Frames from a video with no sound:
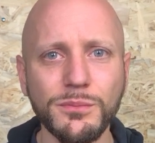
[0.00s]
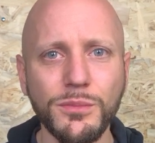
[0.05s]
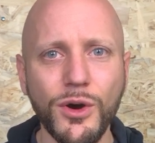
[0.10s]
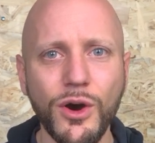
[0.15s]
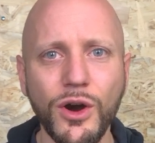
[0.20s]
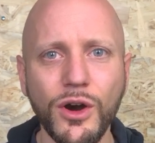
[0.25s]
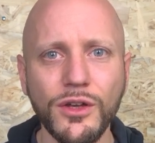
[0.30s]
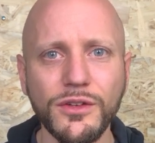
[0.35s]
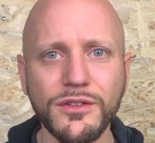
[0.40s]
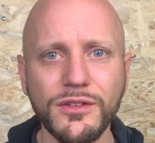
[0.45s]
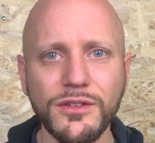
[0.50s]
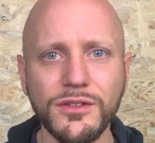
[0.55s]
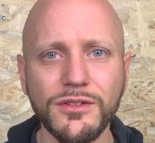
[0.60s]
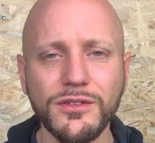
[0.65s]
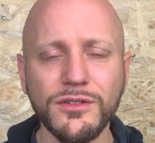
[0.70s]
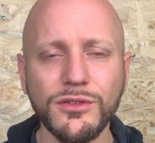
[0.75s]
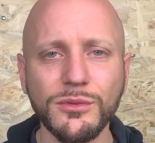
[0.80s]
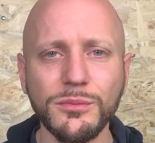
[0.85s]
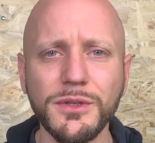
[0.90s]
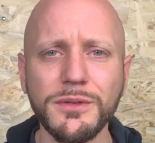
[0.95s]
pauses
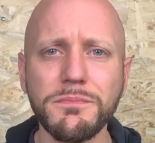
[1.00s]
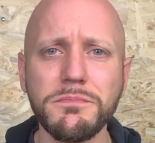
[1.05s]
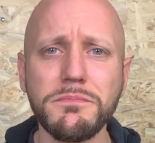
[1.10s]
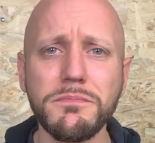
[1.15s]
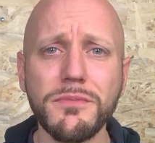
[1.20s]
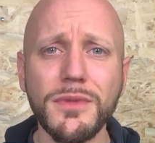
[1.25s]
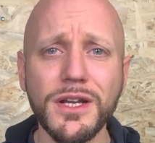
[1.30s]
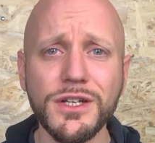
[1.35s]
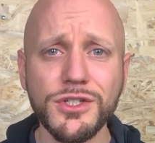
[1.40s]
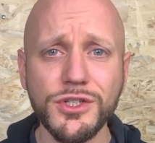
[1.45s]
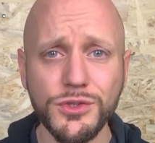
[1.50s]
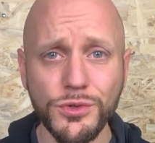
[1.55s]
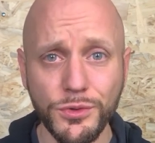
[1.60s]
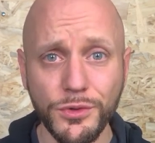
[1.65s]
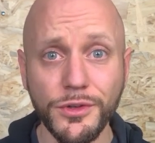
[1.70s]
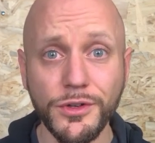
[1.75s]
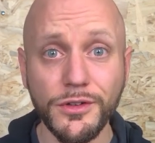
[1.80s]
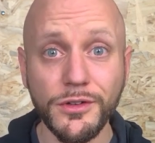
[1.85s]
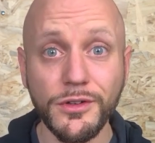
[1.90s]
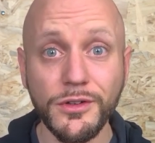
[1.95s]
to be much
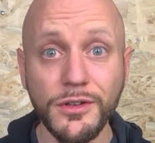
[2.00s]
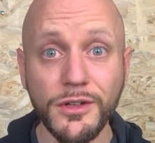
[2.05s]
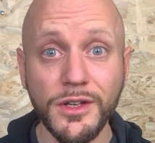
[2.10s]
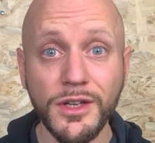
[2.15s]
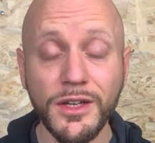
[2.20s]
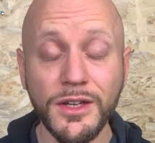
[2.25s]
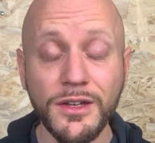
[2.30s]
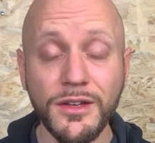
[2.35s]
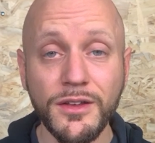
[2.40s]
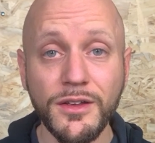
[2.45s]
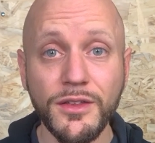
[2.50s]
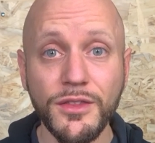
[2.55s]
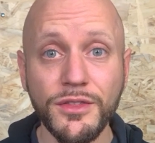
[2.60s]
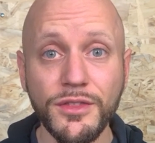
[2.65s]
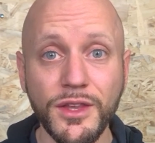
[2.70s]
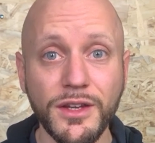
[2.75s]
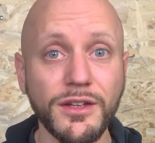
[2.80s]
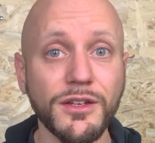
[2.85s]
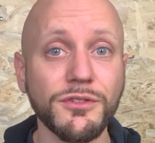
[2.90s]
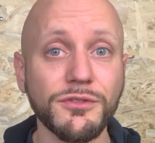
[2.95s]
shorter
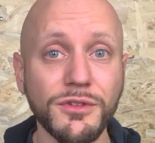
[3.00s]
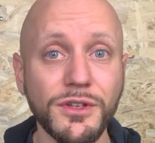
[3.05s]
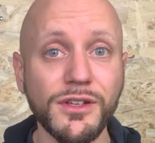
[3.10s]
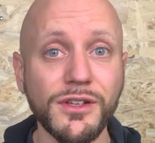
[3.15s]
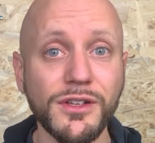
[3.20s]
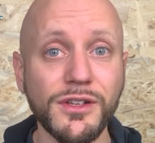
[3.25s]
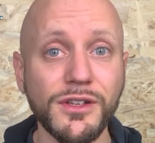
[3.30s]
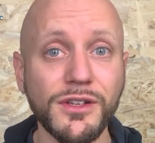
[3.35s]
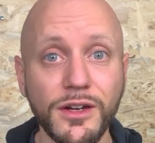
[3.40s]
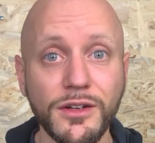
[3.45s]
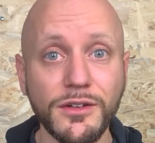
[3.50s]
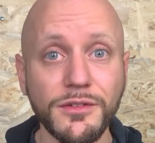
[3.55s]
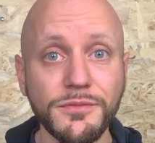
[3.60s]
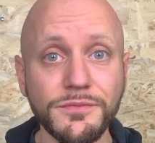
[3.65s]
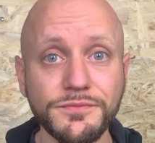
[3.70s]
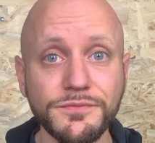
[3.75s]
than they really are.